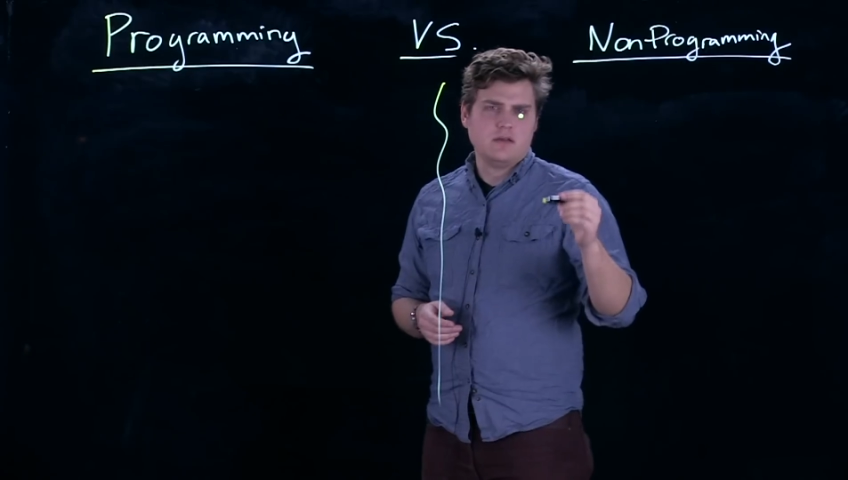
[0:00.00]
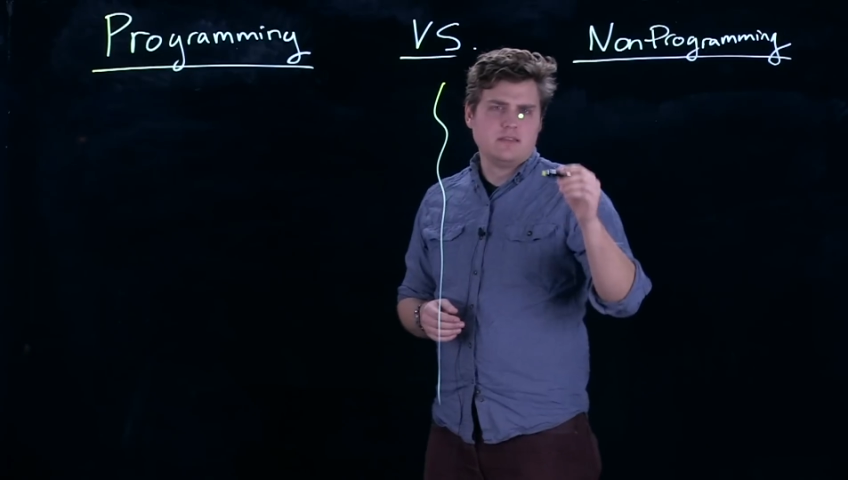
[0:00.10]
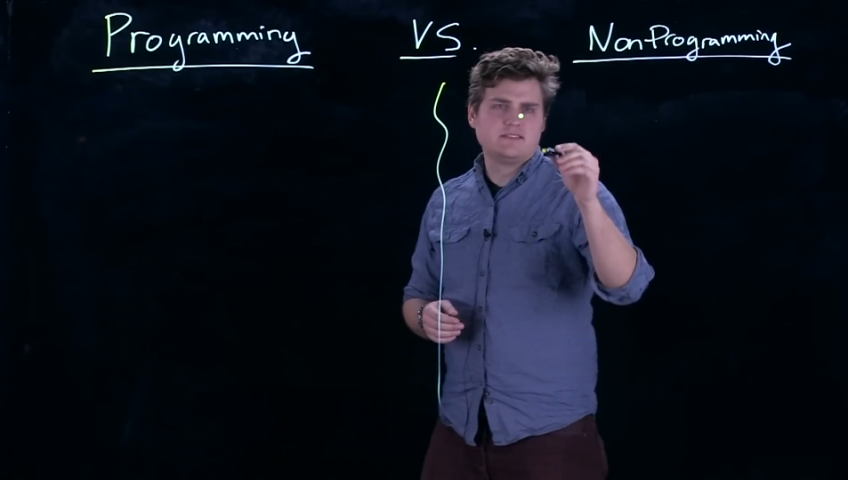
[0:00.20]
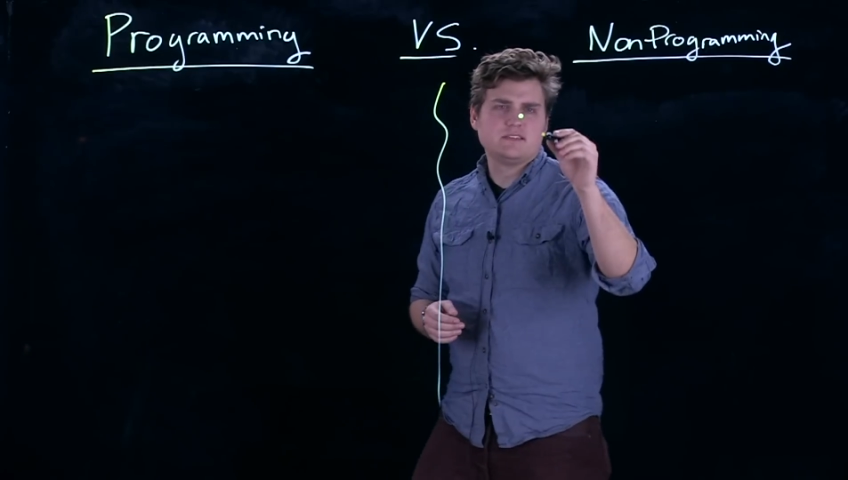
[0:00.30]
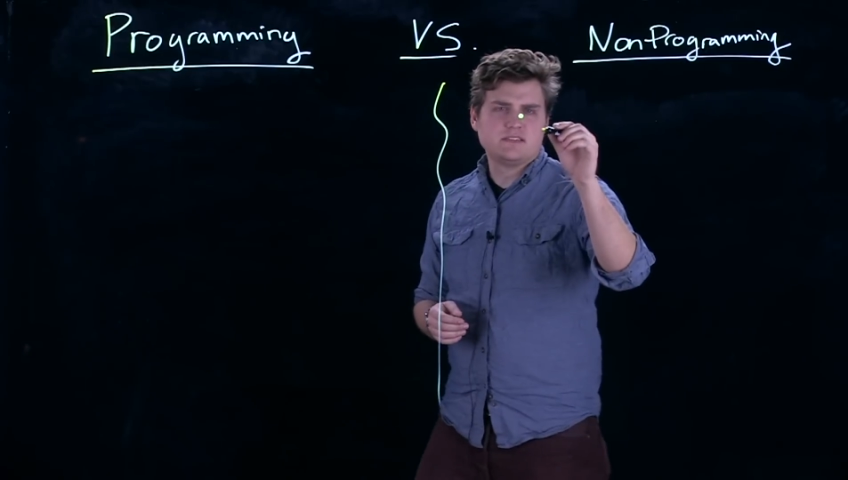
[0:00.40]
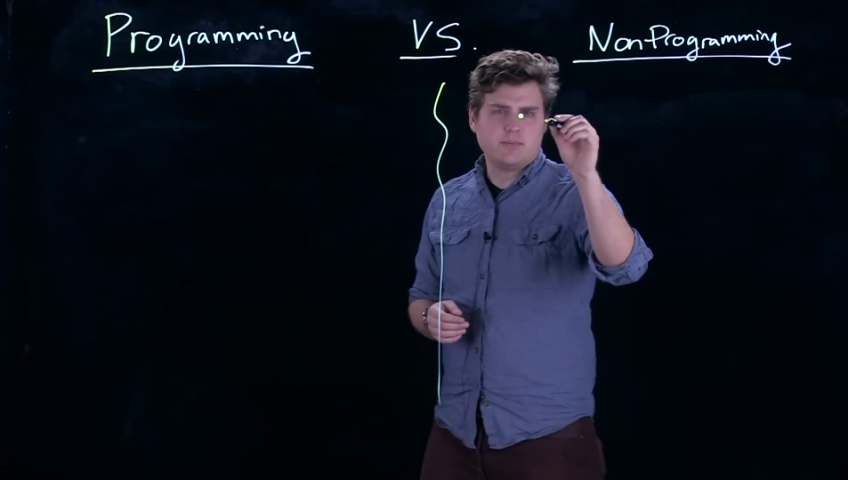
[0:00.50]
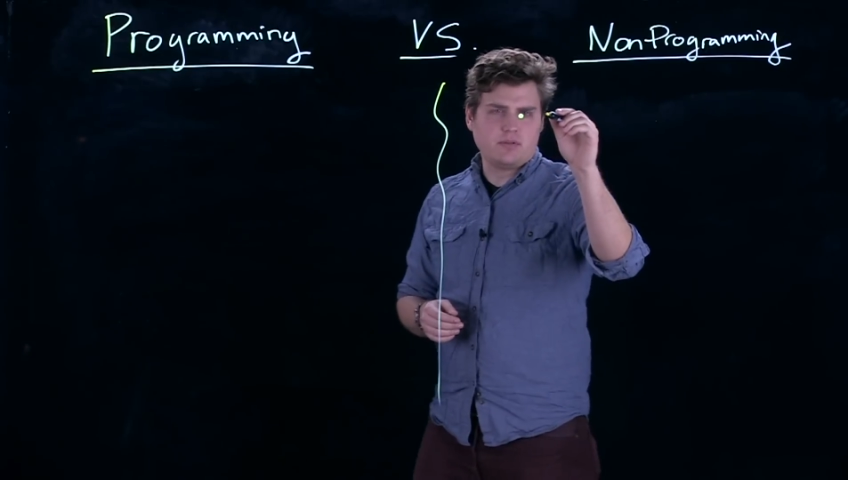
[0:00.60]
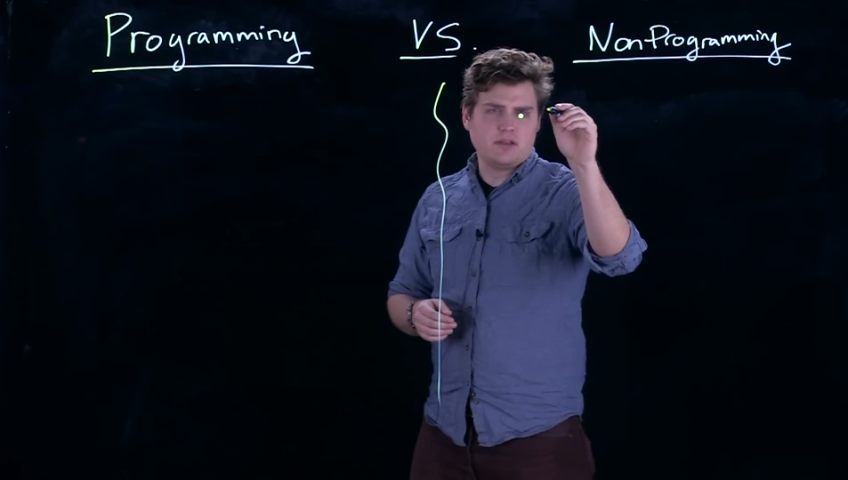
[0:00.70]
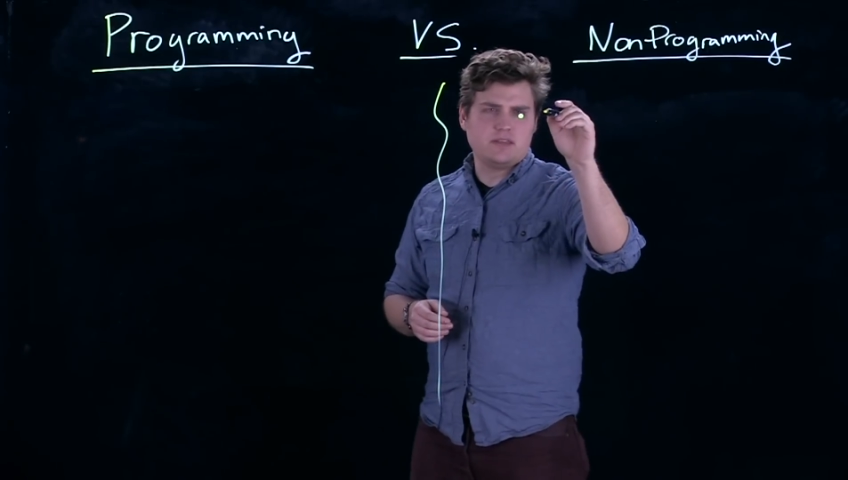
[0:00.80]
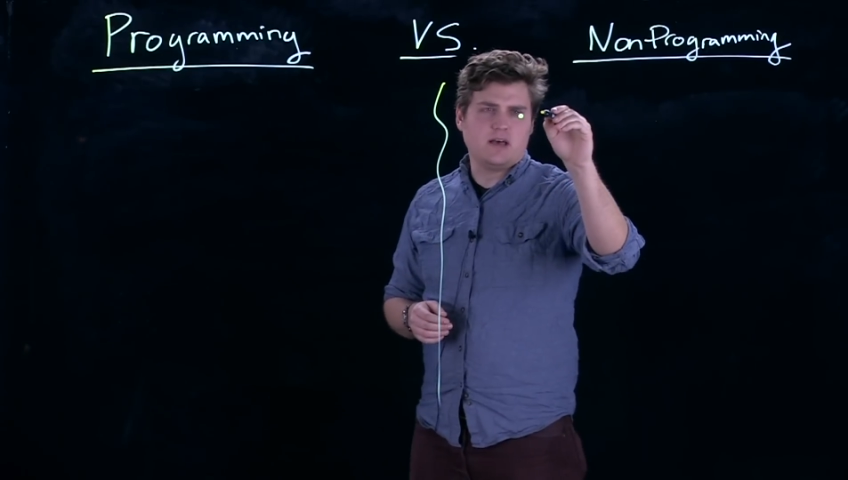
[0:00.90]
This is
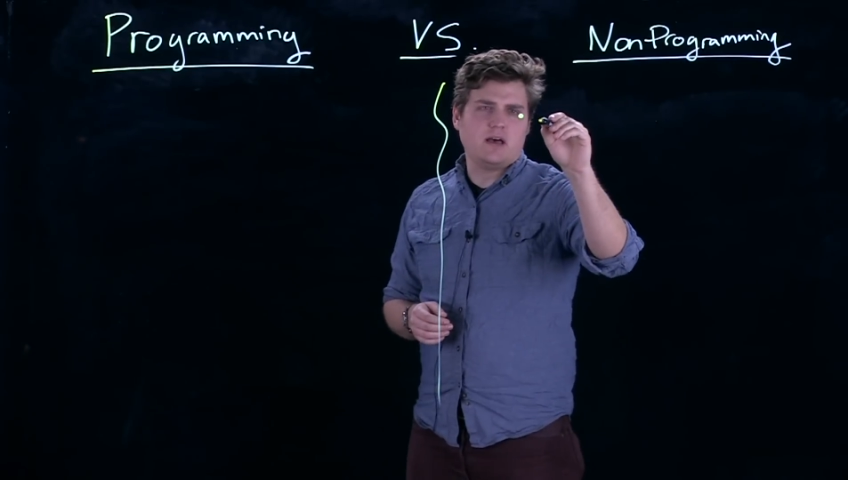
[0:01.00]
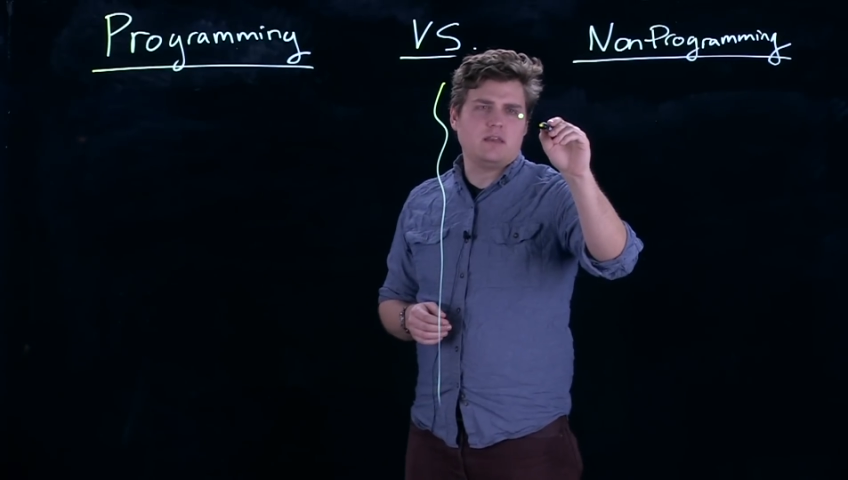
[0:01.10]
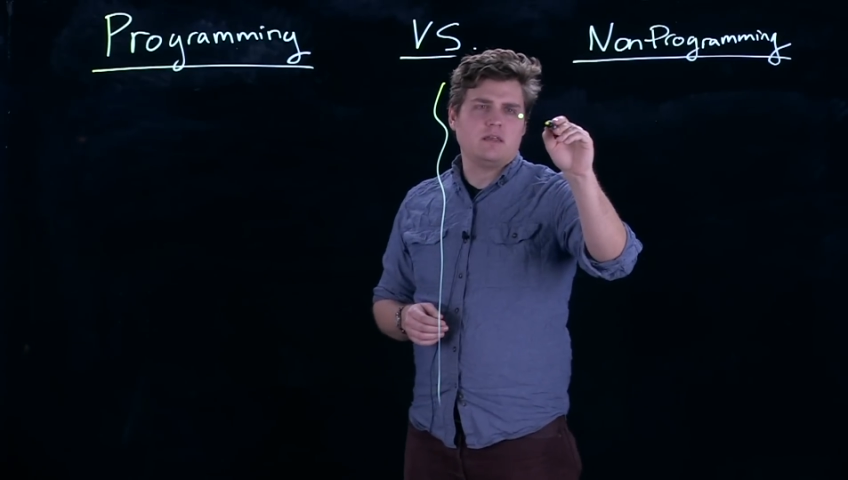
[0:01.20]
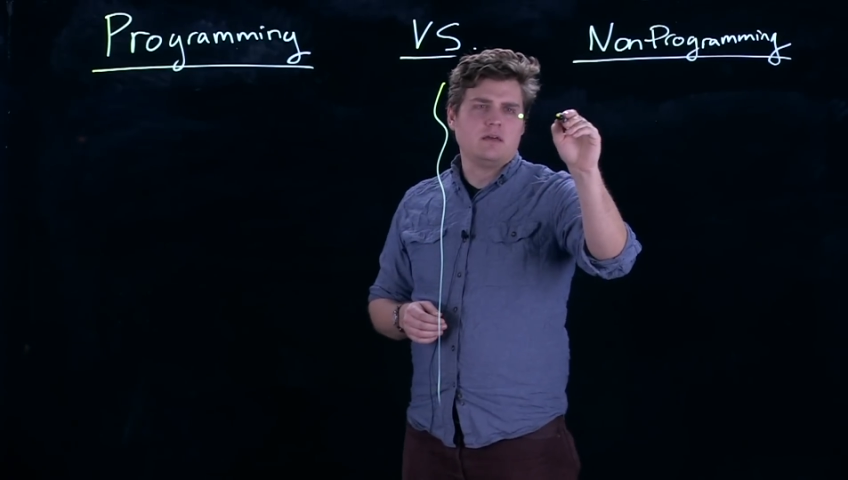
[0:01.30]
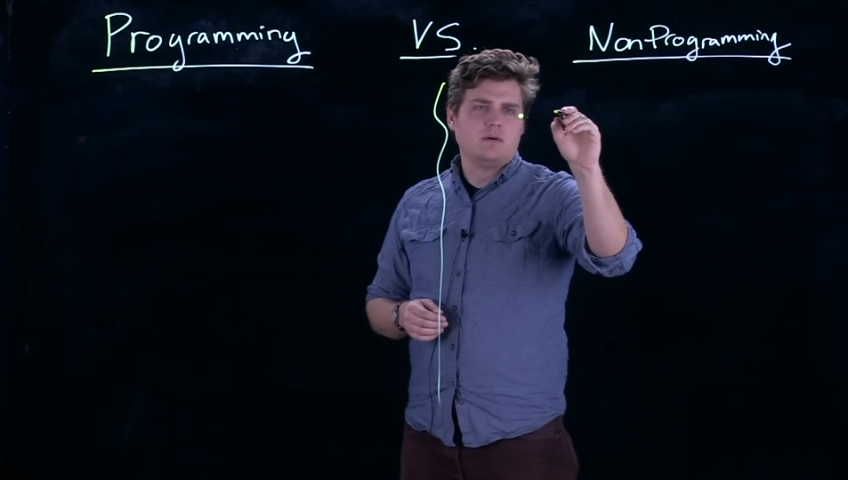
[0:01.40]
typically done